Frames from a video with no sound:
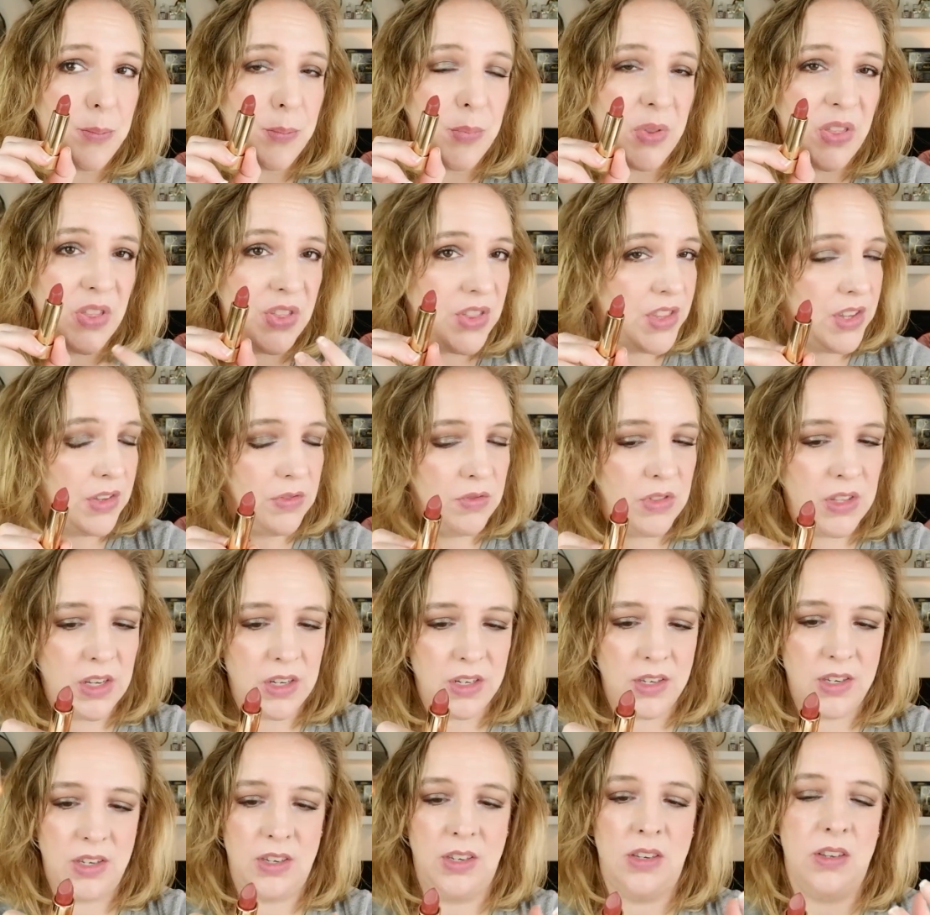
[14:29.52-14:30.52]
But th
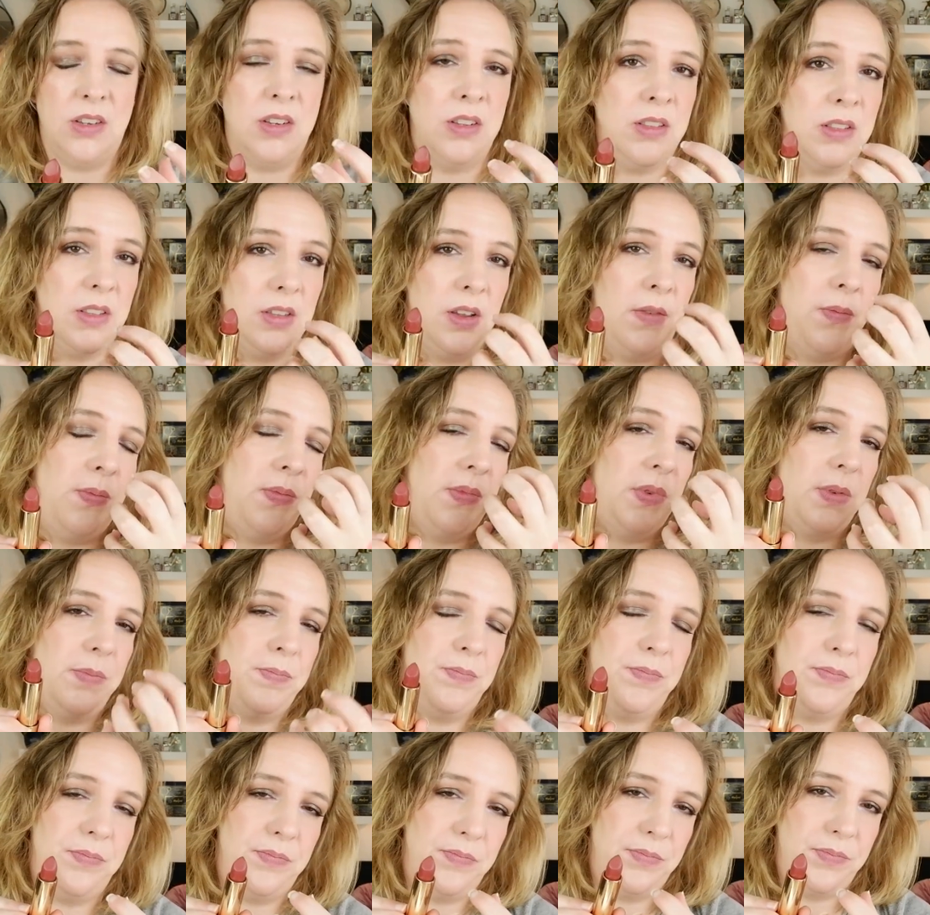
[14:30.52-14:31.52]
this,
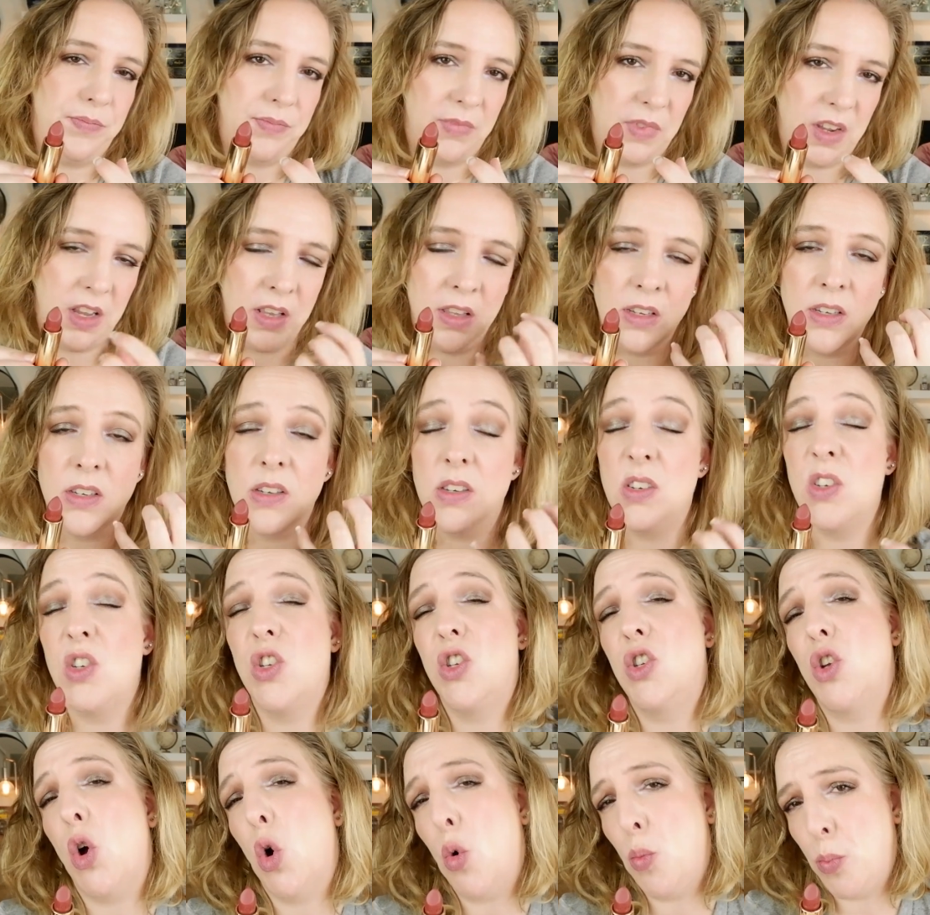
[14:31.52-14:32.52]
this is
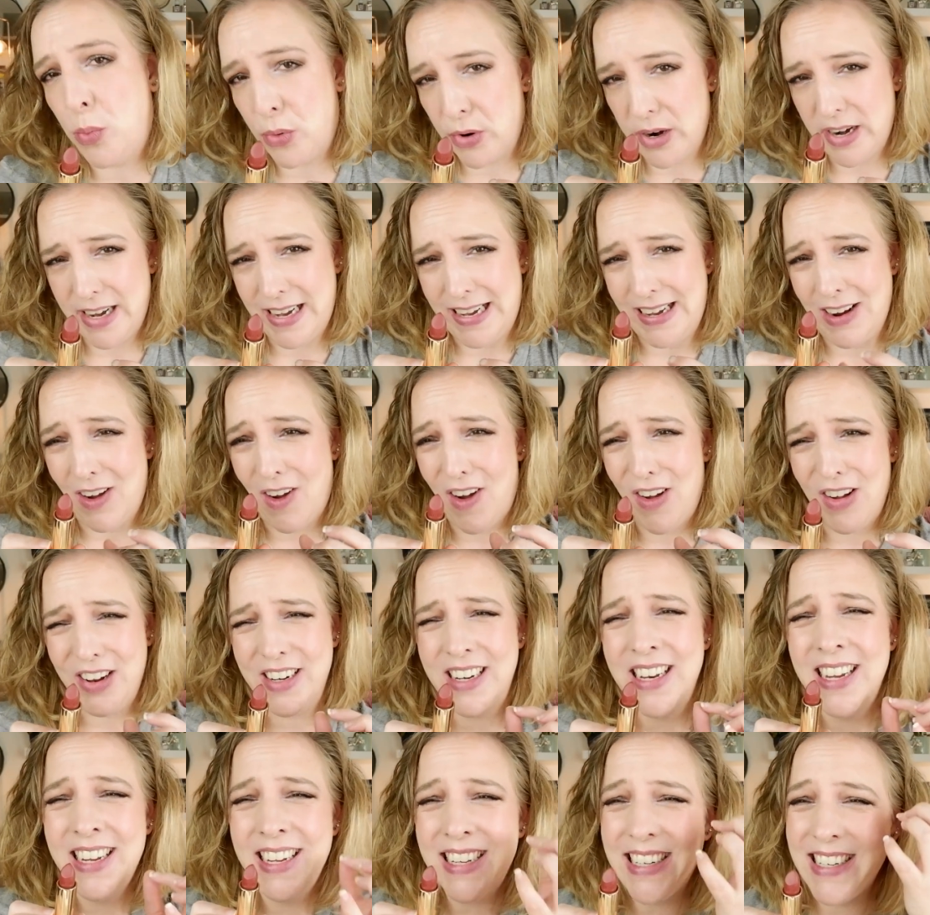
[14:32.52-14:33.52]
so pretty
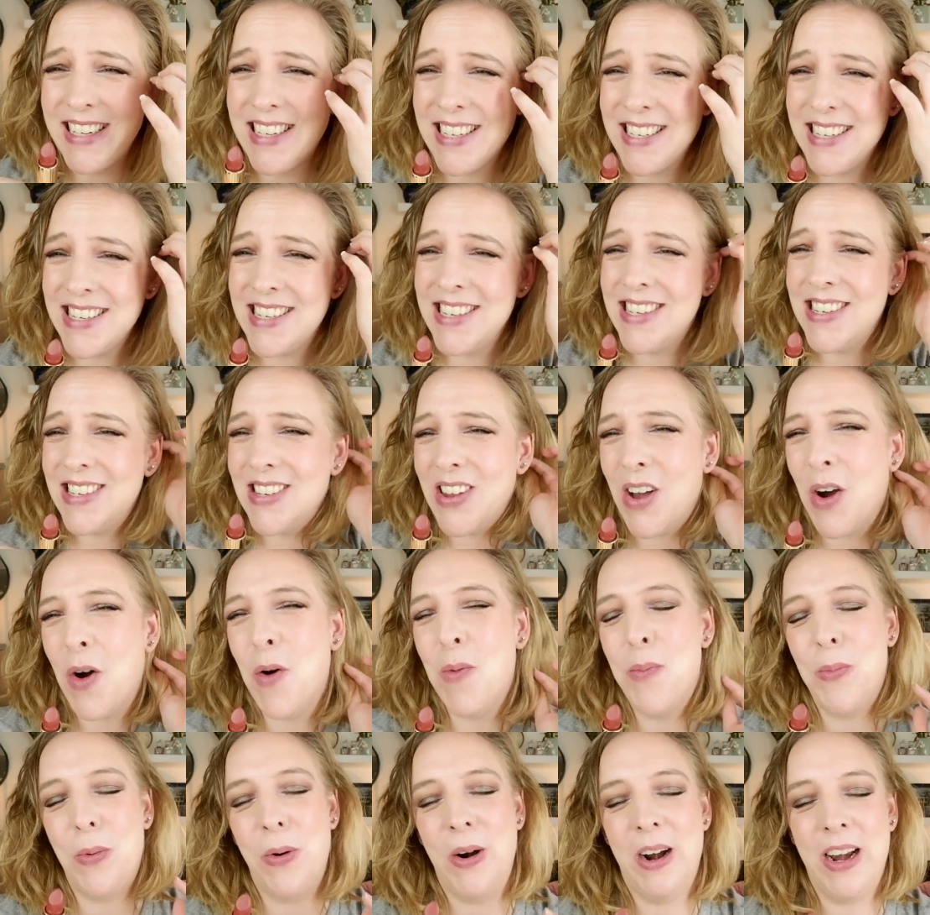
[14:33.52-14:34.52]
on. This is
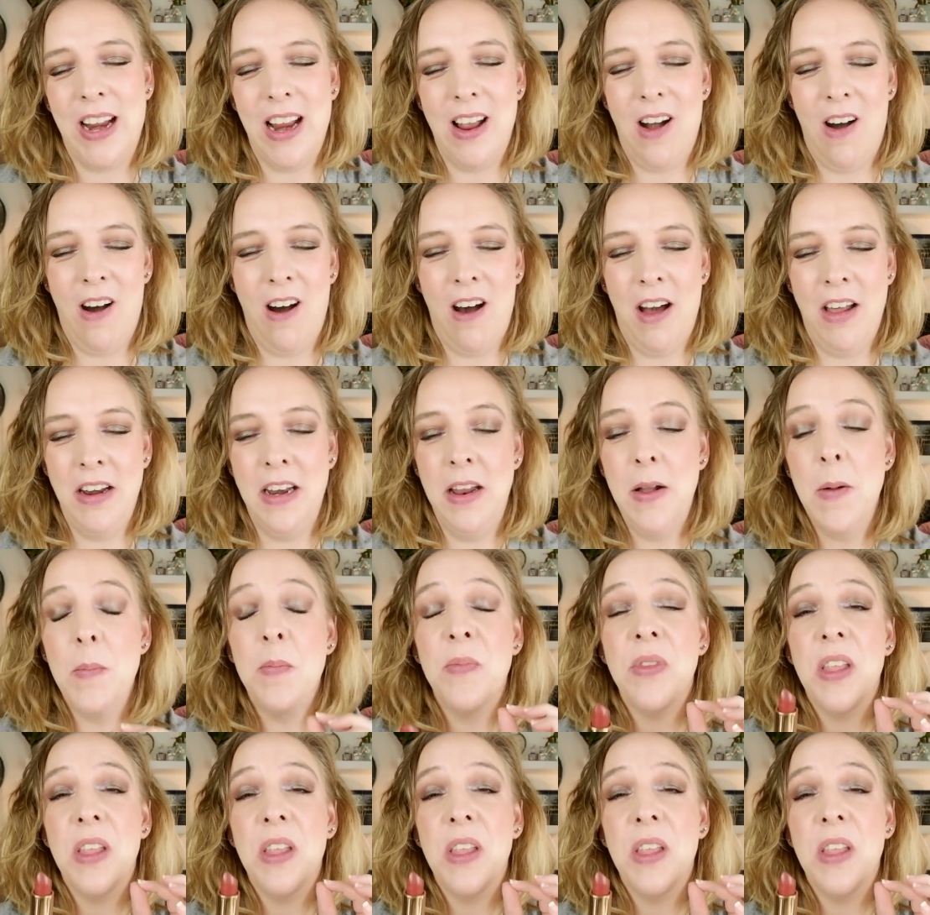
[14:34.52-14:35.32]
so pretty on.